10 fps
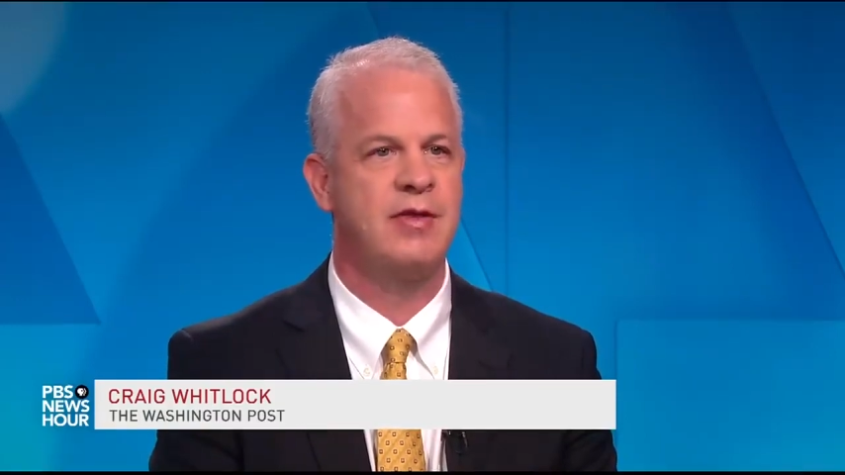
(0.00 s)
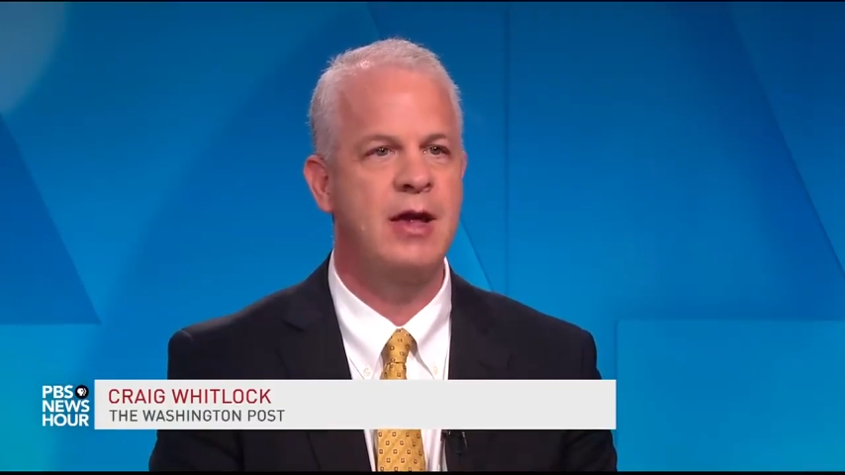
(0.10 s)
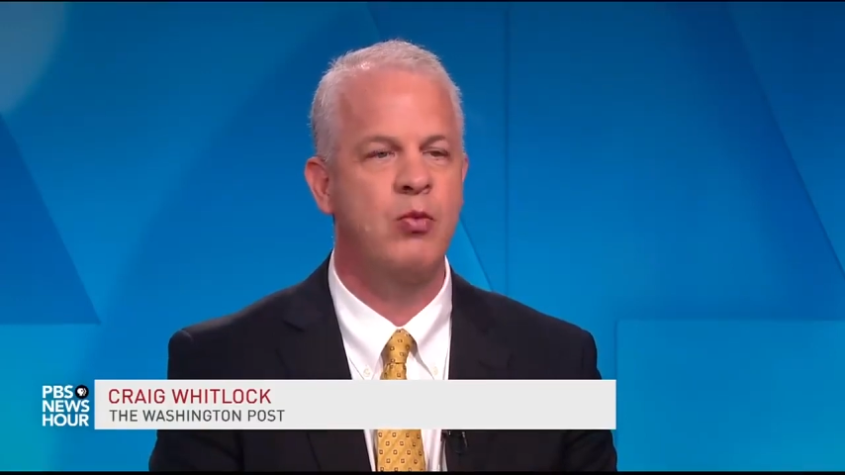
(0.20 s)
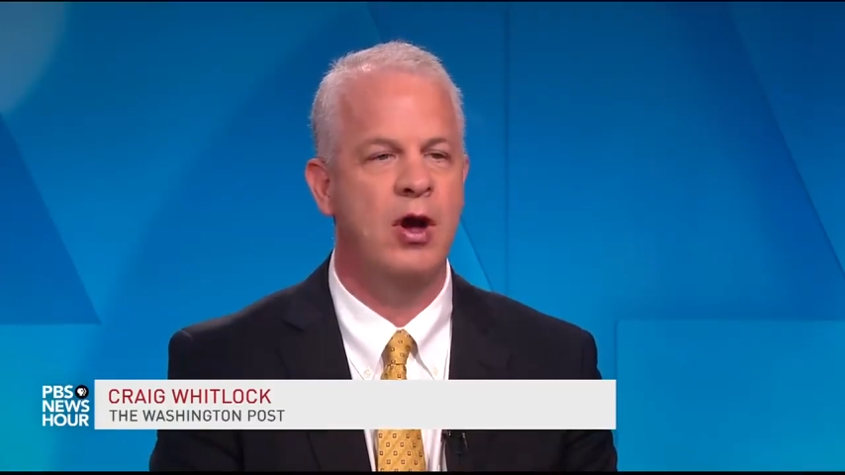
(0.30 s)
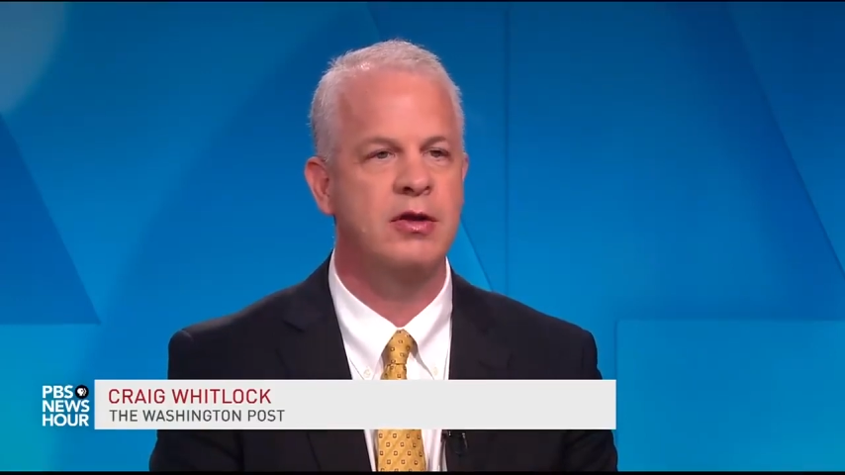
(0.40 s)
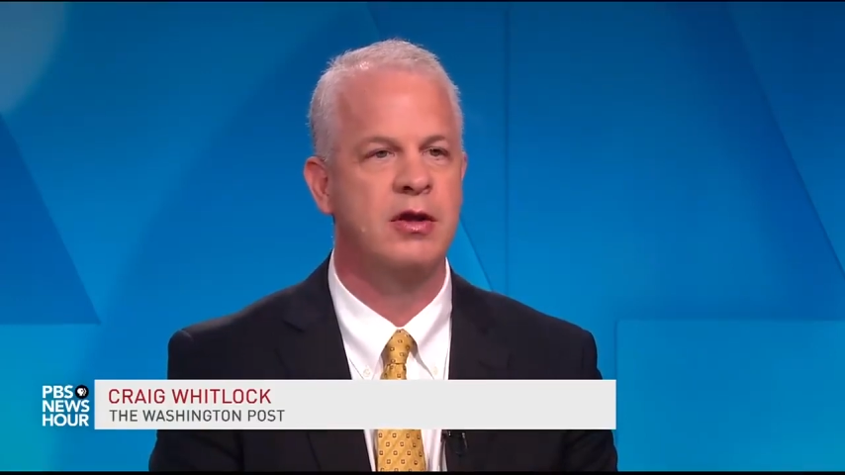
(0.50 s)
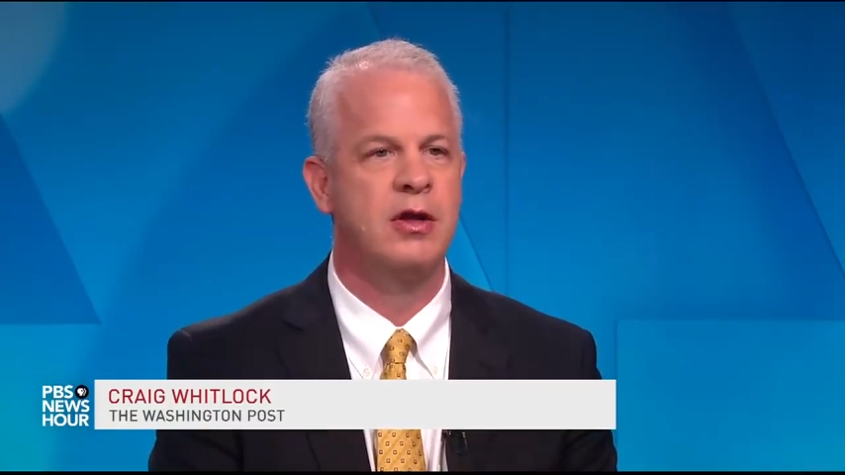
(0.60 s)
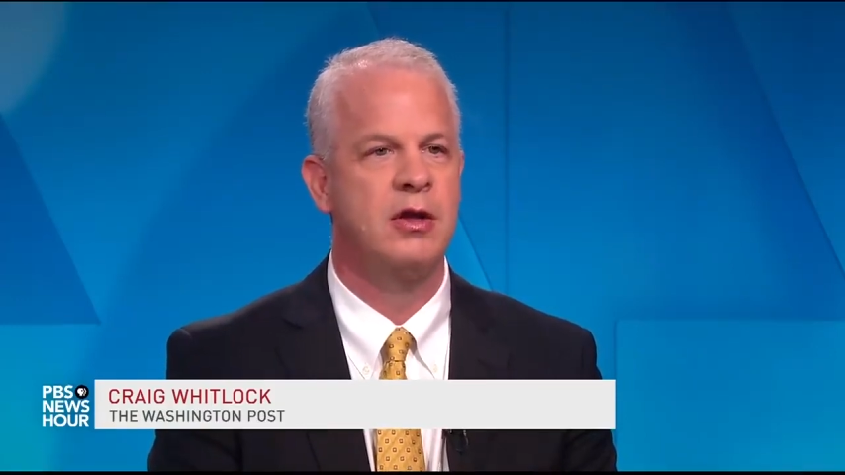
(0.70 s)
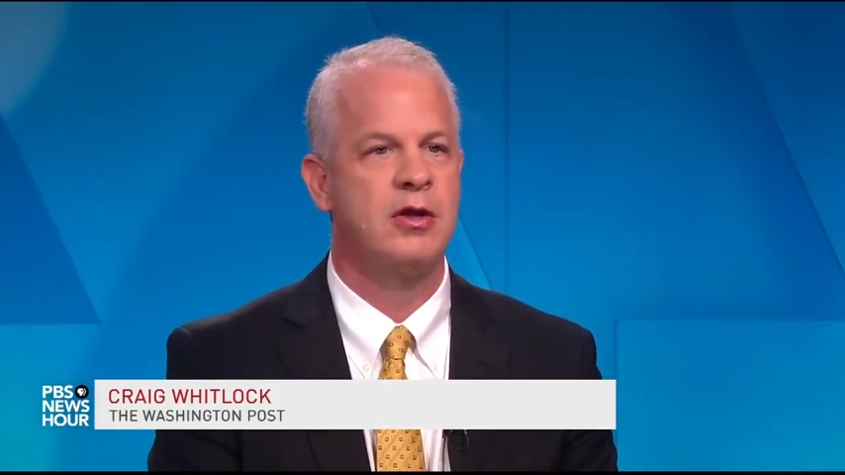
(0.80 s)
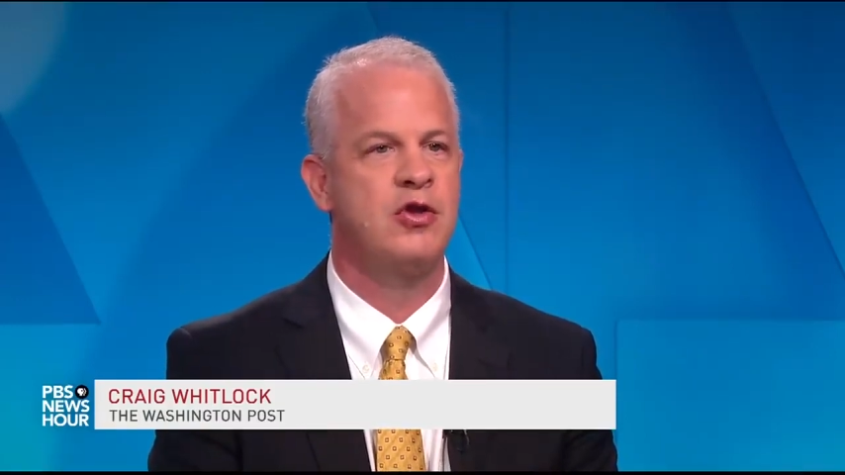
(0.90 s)
They want
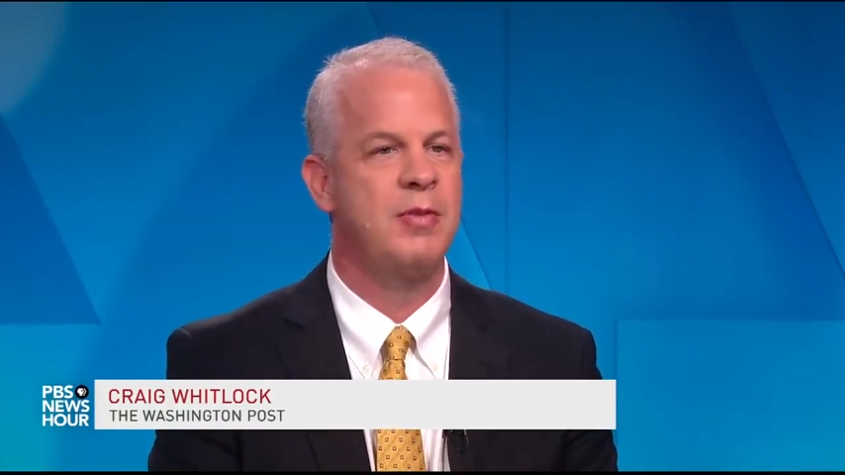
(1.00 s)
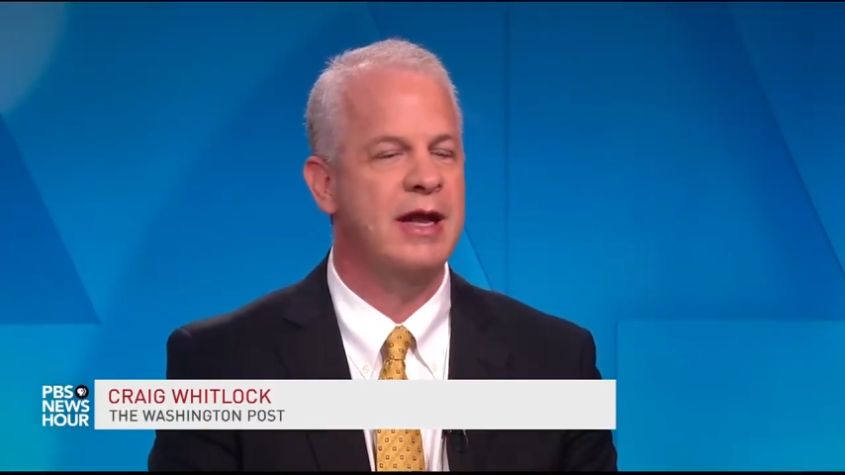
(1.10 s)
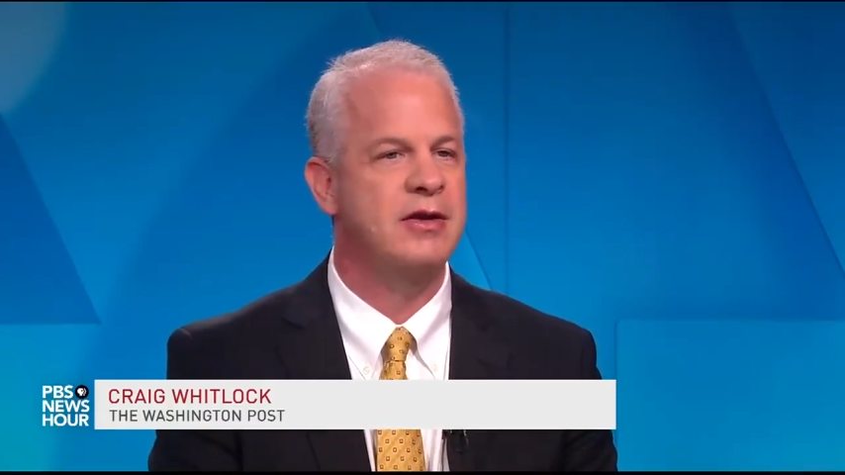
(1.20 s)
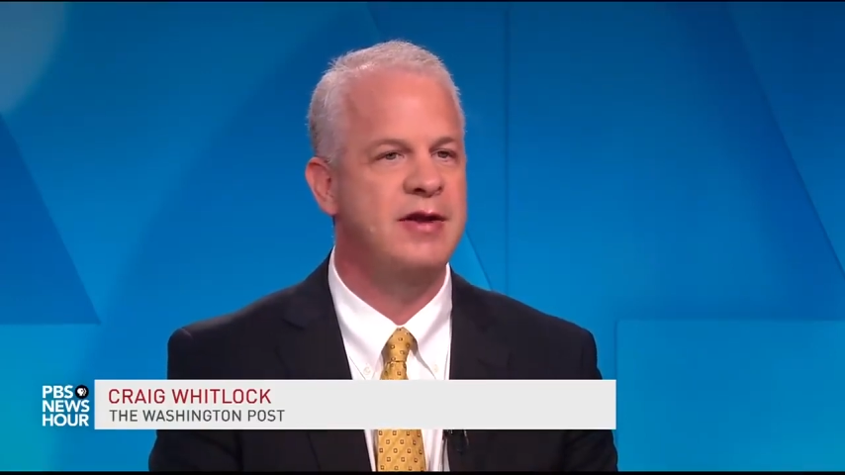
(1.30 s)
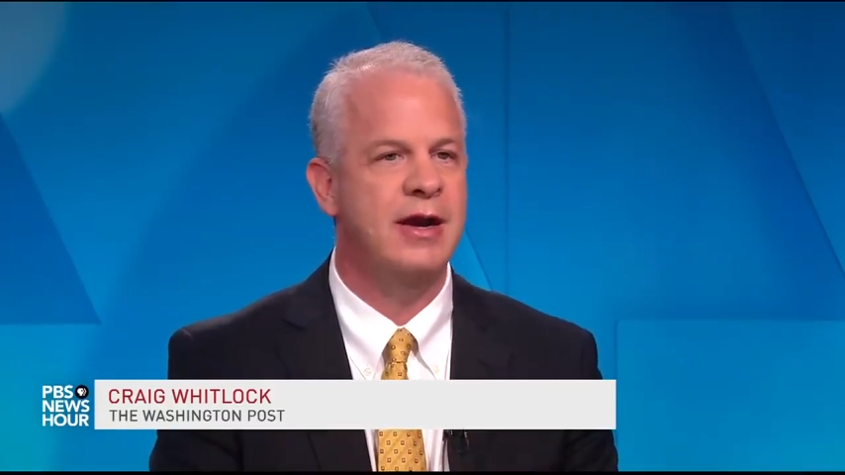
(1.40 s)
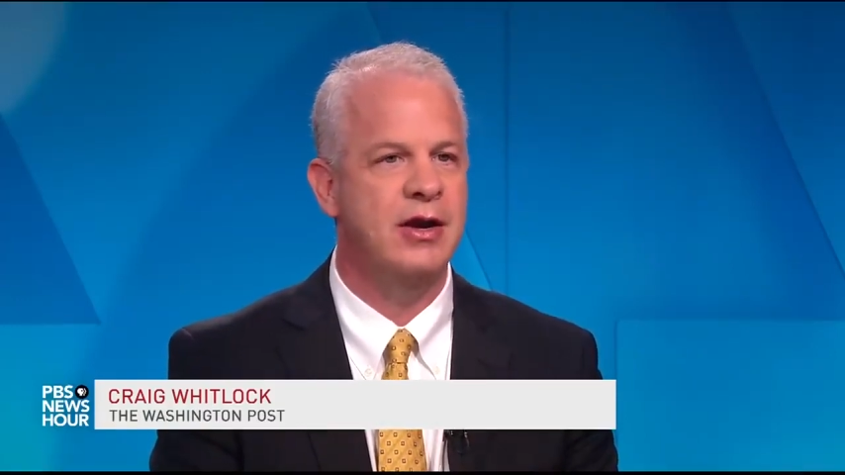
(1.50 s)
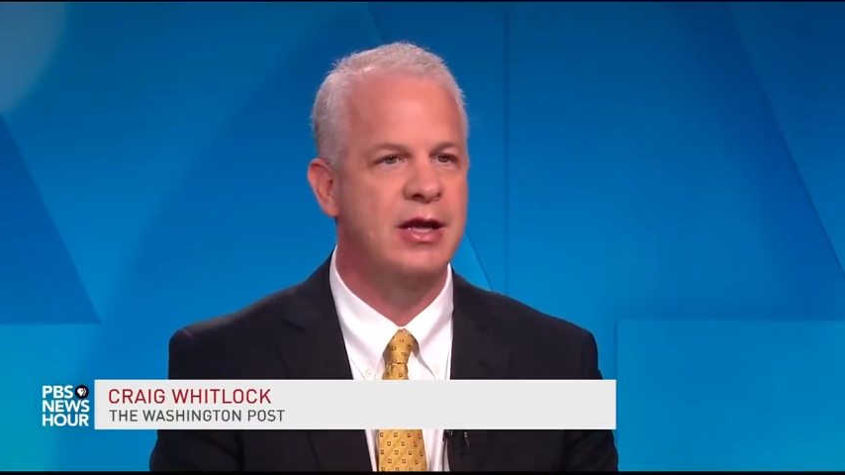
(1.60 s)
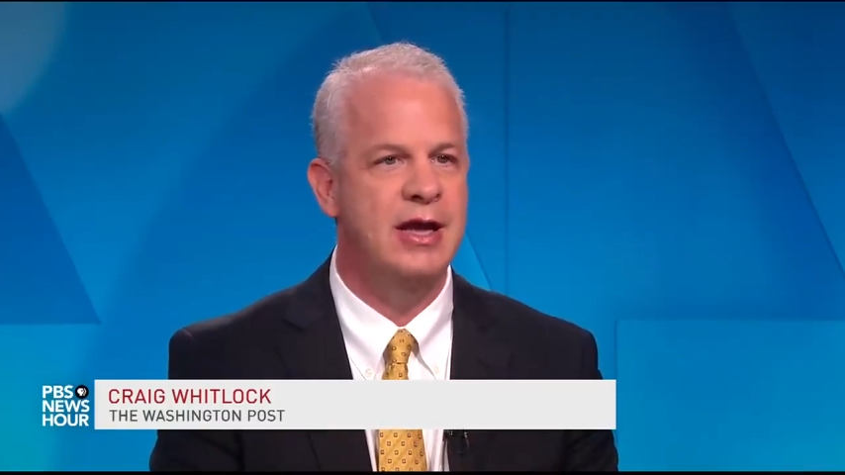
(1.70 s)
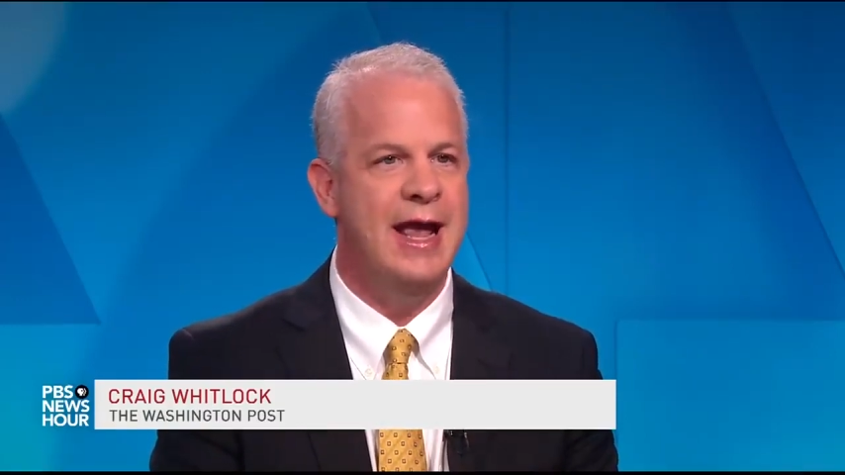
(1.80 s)
humanitarian